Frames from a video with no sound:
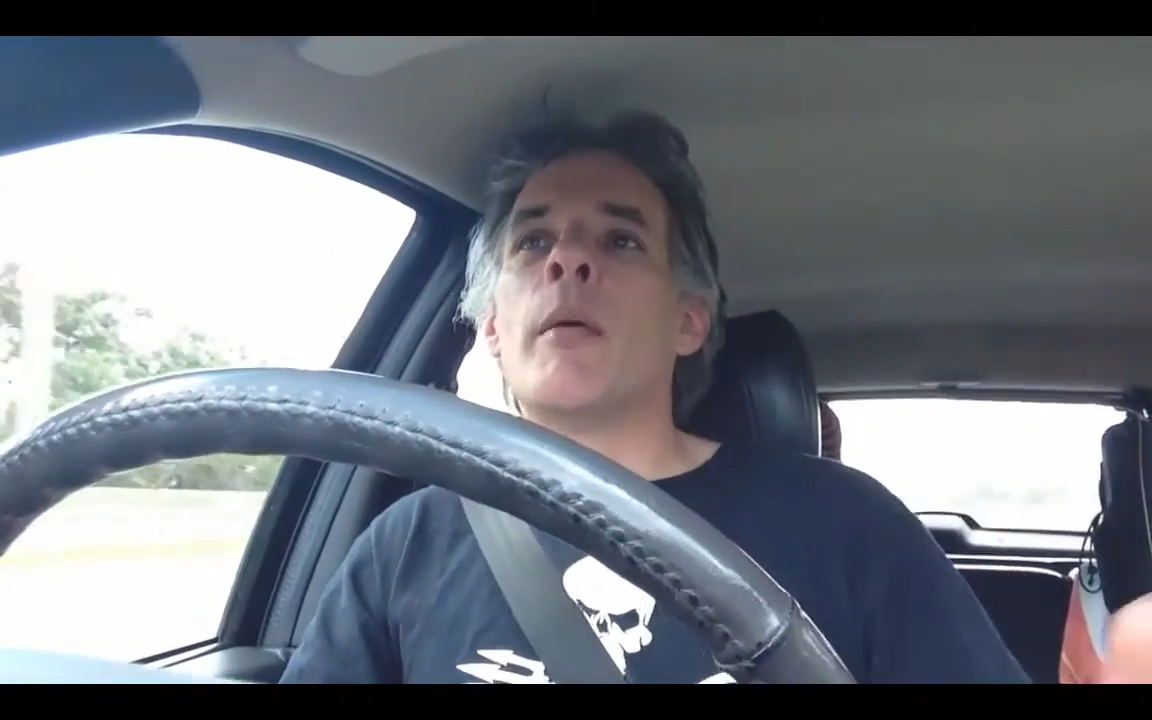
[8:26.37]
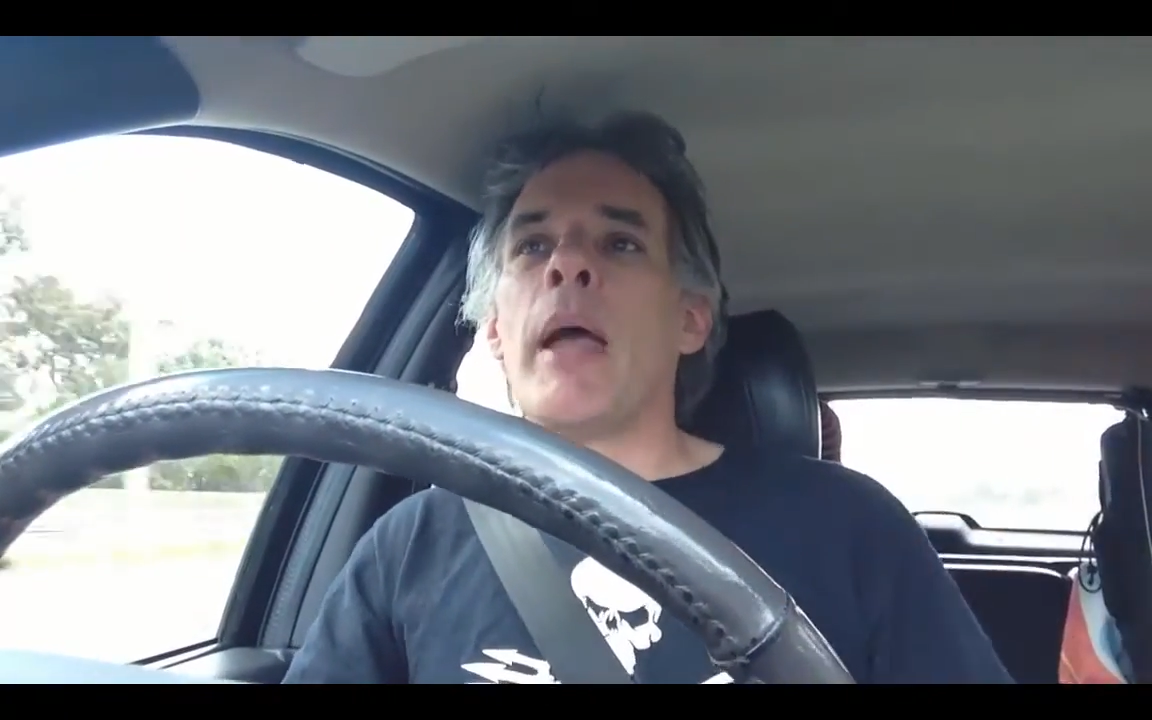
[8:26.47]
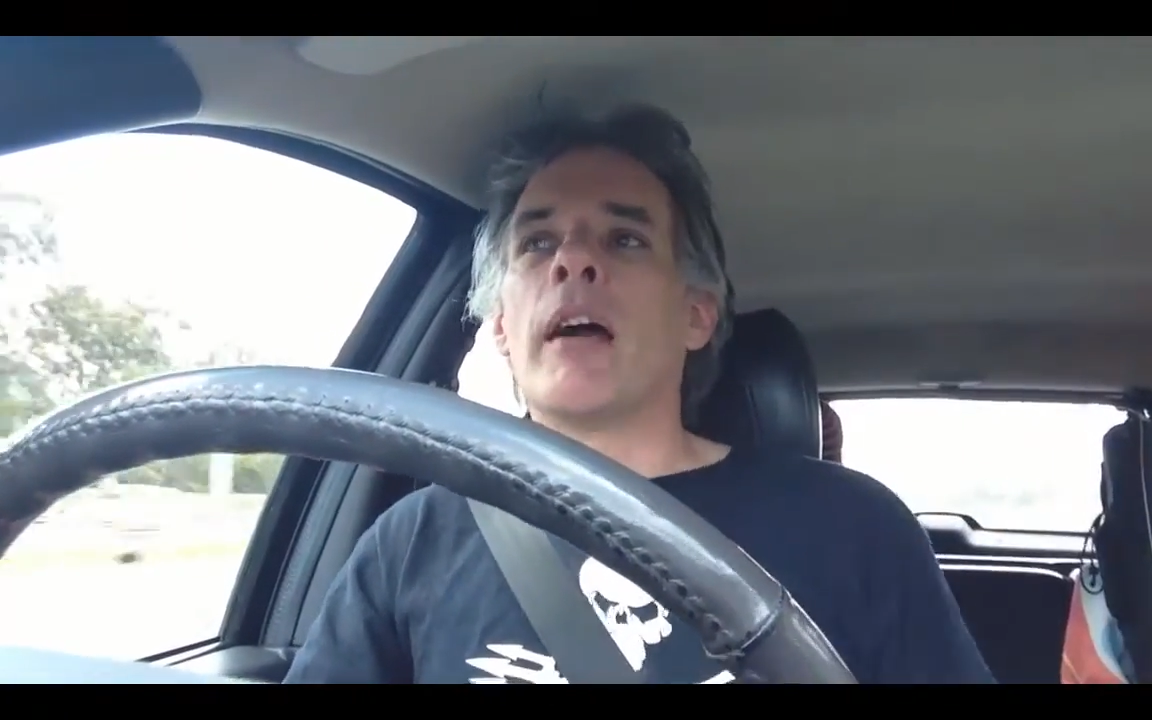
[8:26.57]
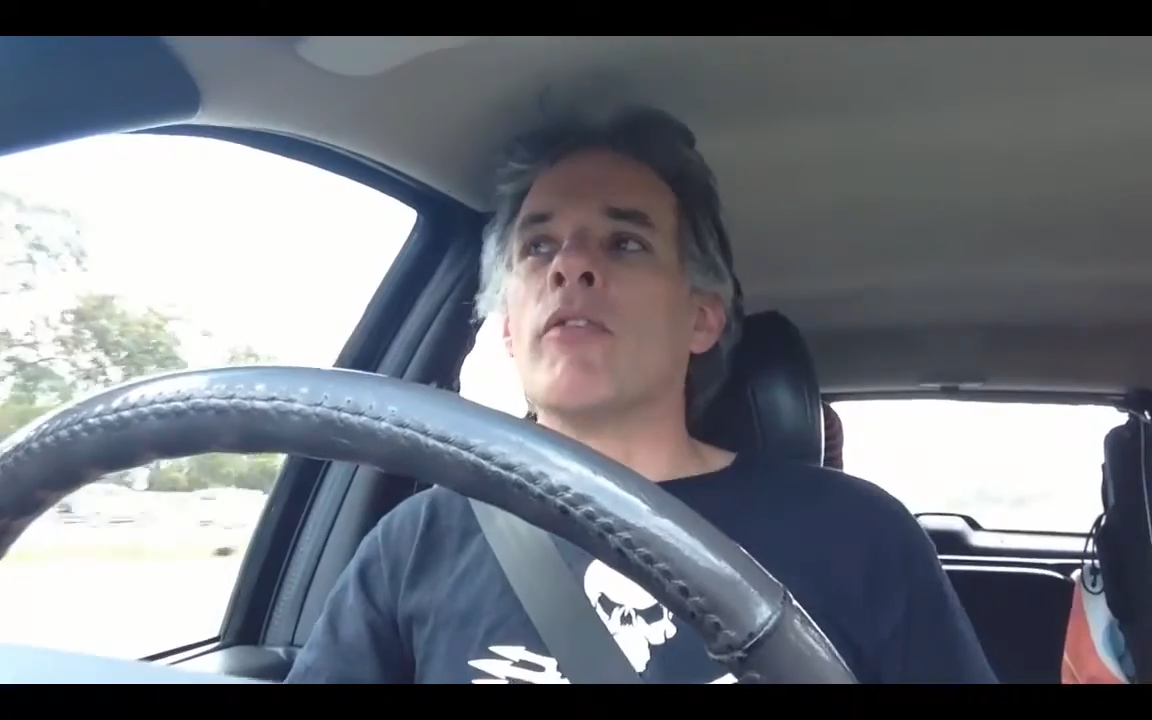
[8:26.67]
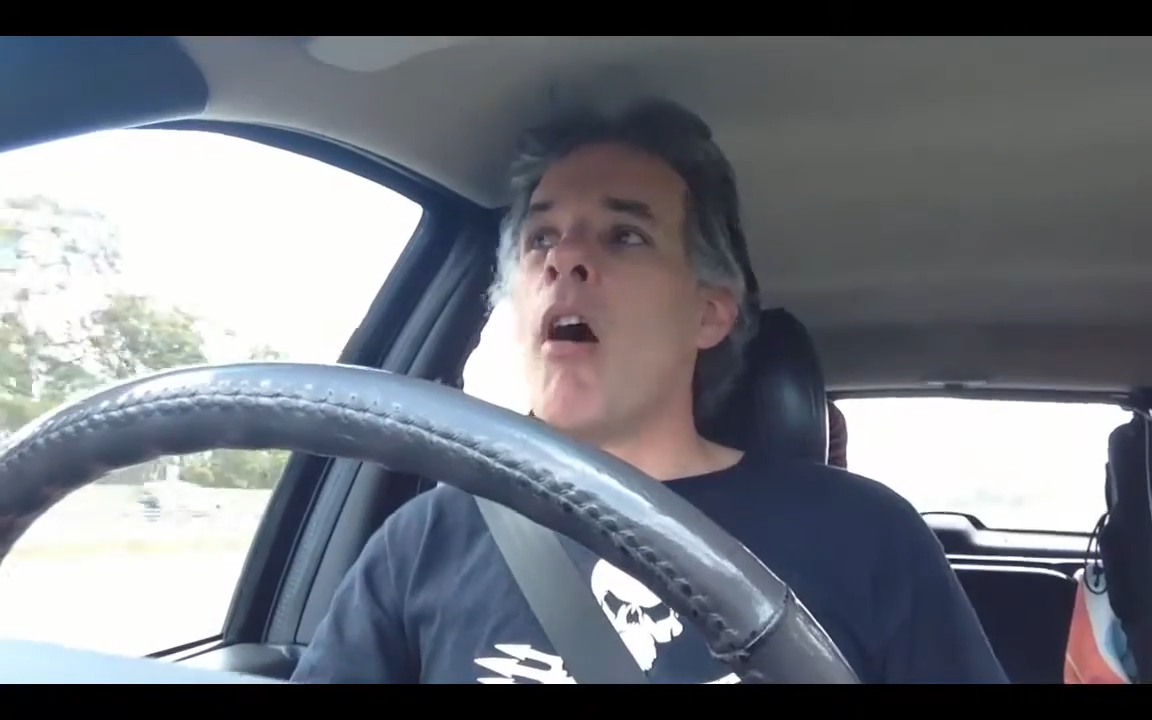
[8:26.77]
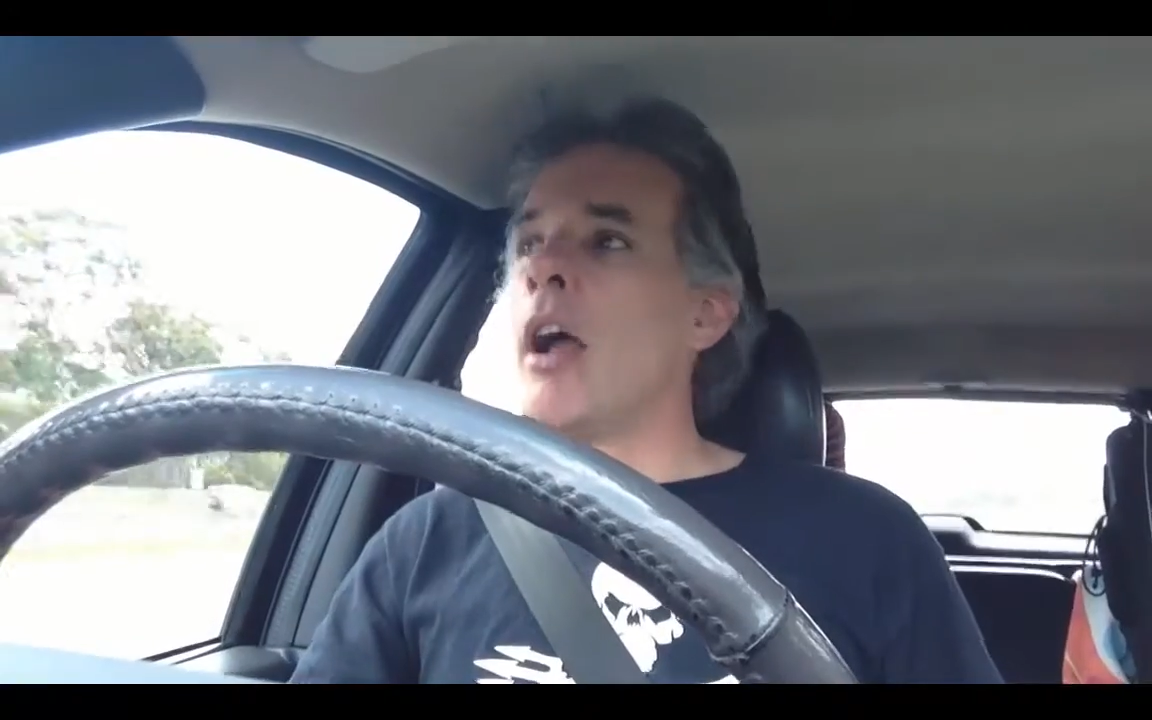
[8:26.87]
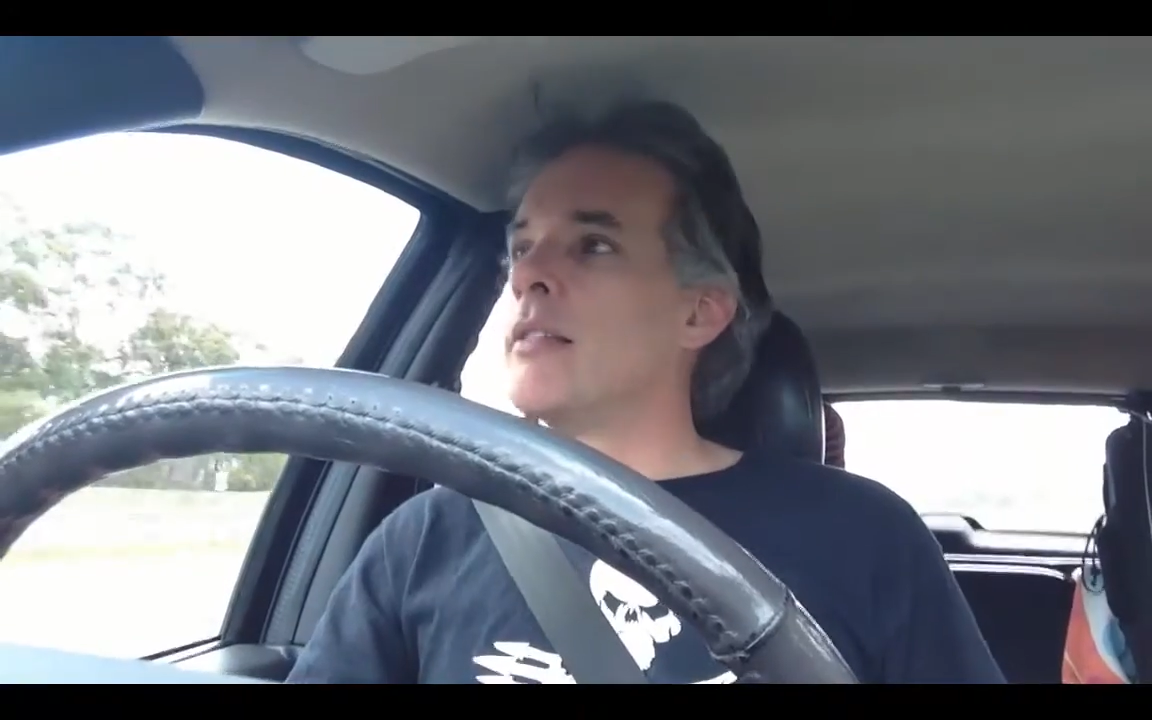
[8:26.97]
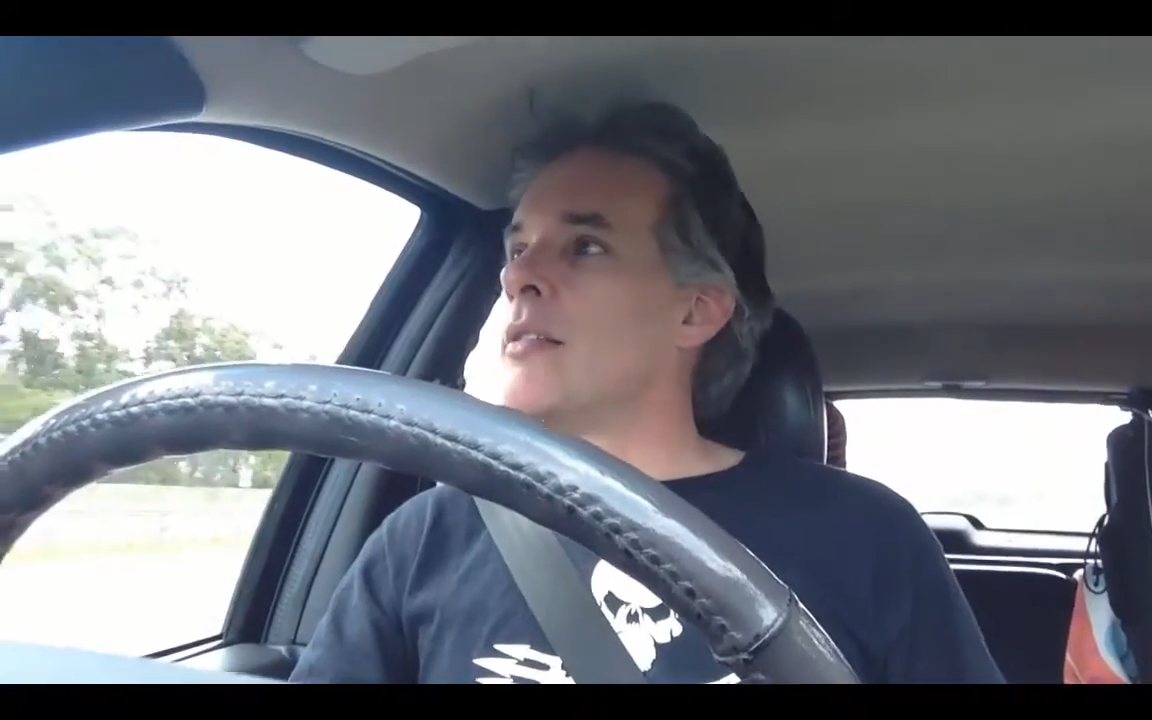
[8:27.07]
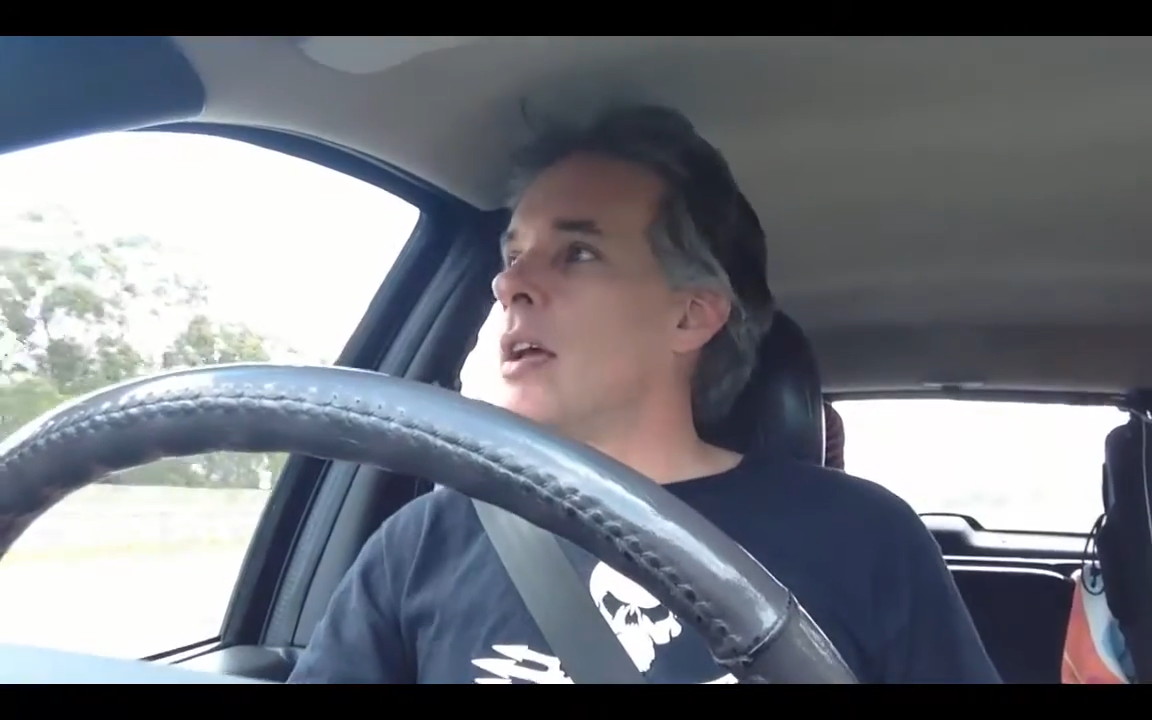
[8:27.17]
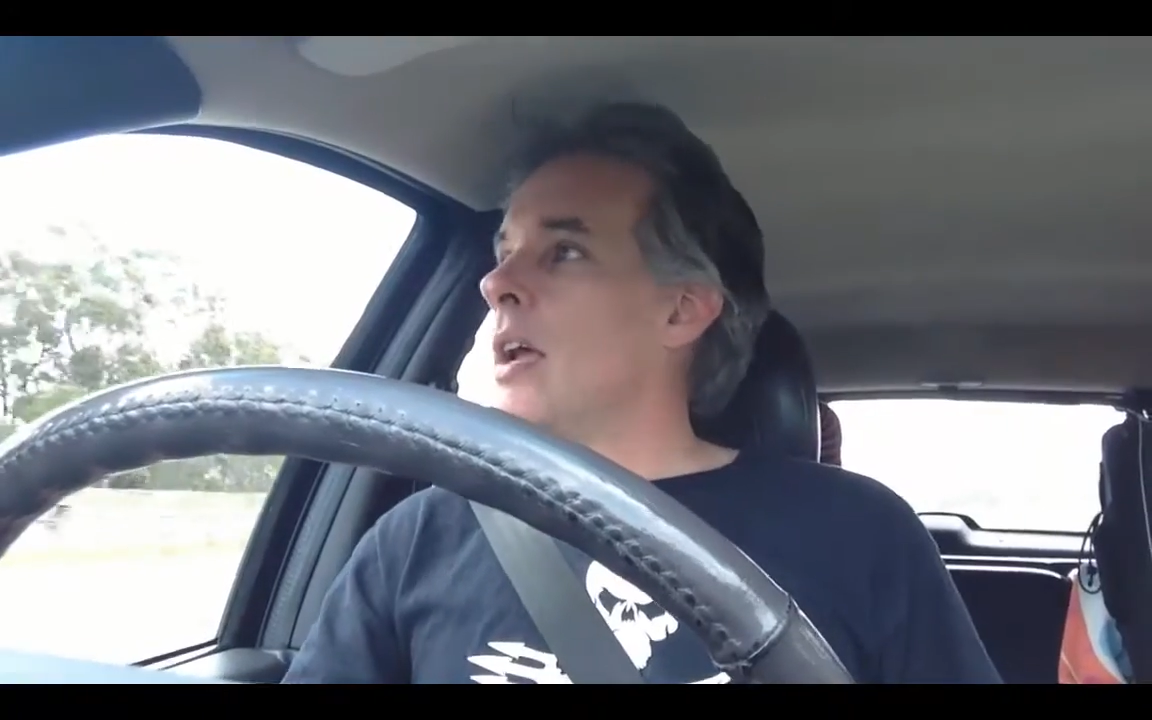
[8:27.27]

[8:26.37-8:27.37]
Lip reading: about rights,